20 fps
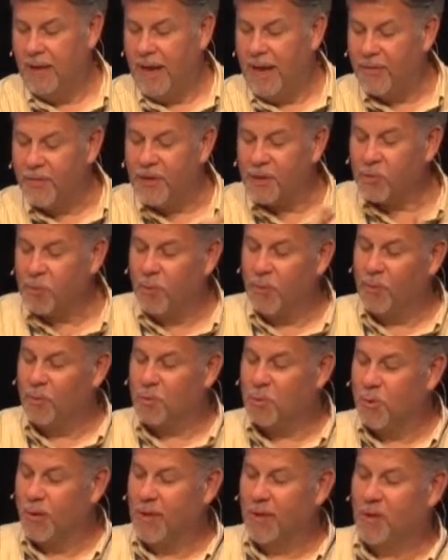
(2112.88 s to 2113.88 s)
And this one
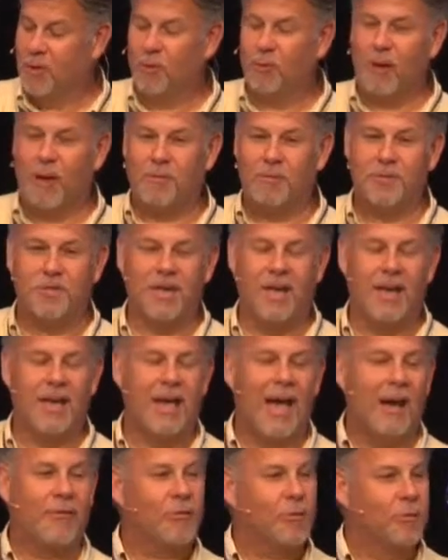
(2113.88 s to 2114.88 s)
was really cool. I was
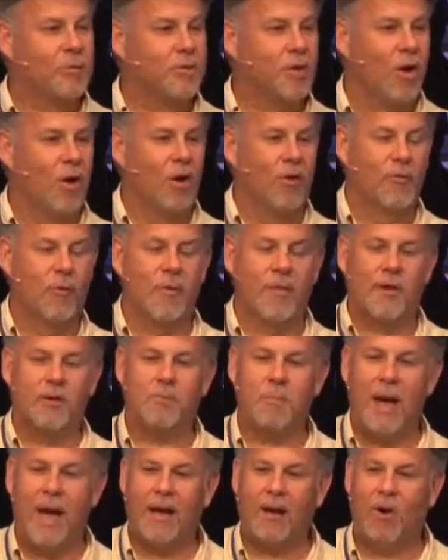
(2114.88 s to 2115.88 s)
sitting after it was all over with, I
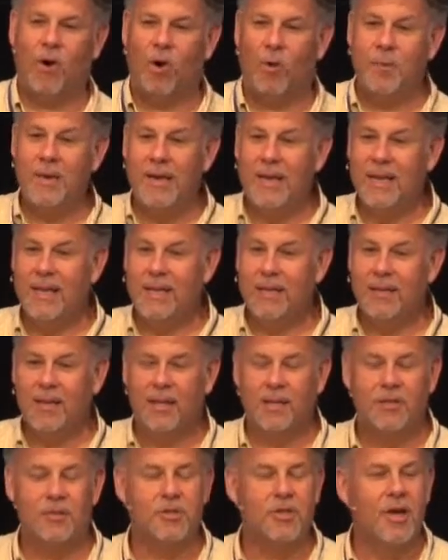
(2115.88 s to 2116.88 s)
was back home eating
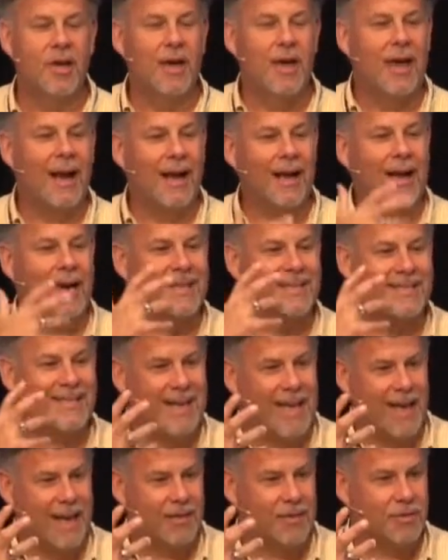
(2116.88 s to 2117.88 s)
lunch, and I got a
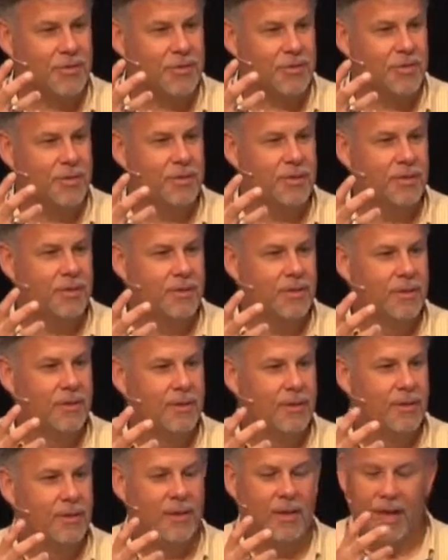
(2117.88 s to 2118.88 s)
text.
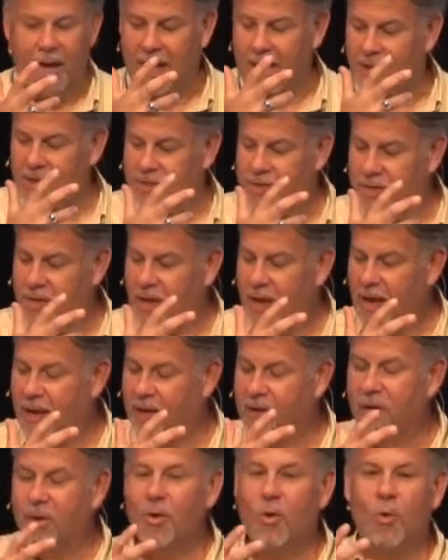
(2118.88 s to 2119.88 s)
And it
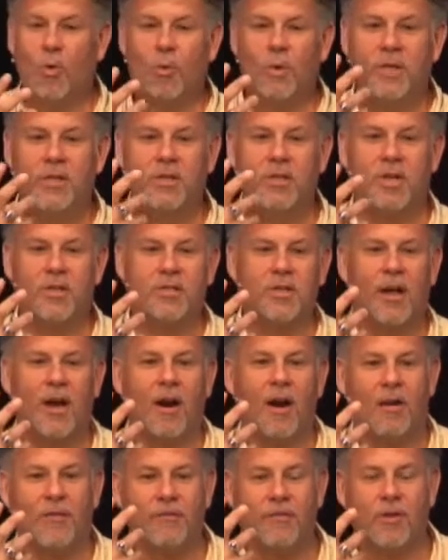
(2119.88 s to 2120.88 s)
said, we just
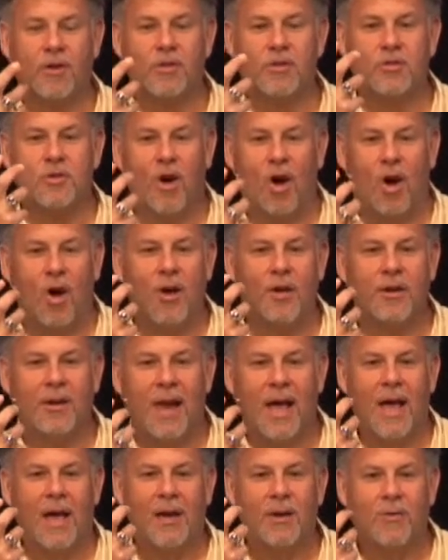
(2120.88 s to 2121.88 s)
got our first
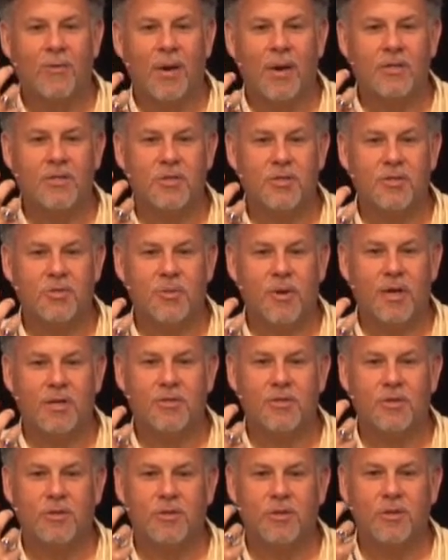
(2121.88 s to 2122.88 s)
online
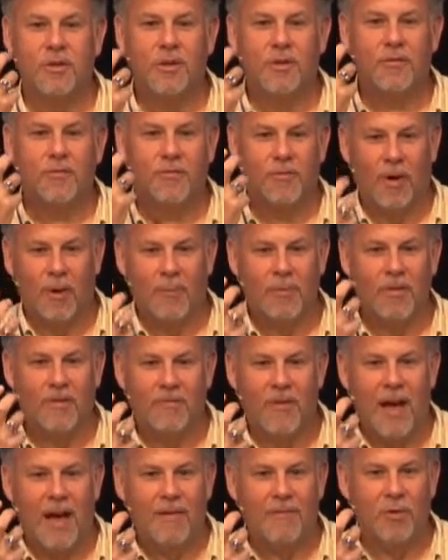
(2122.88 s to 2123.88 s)
registration from the
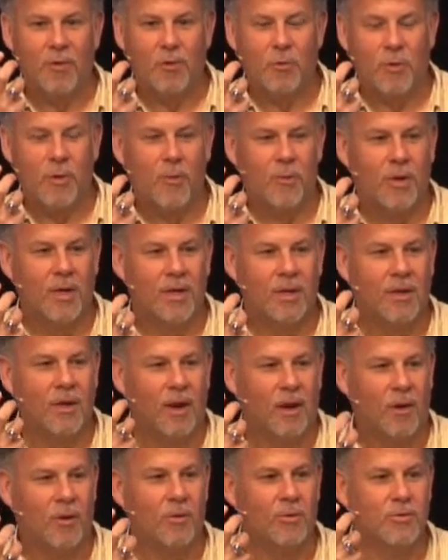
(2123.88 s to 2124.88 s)

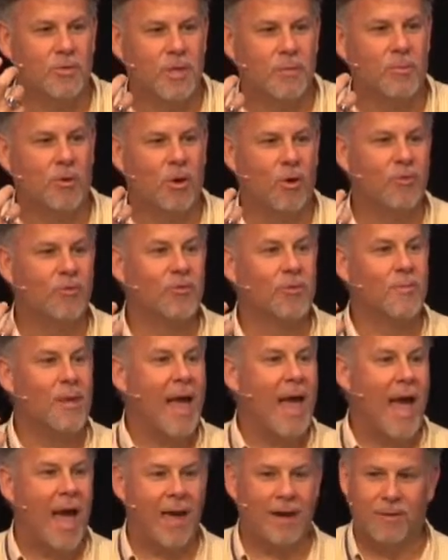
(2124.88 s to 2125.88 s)
50310 zip code from
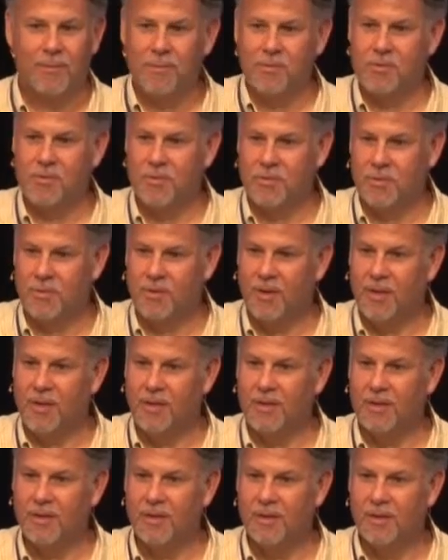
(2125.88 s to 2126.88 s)
Adams Street.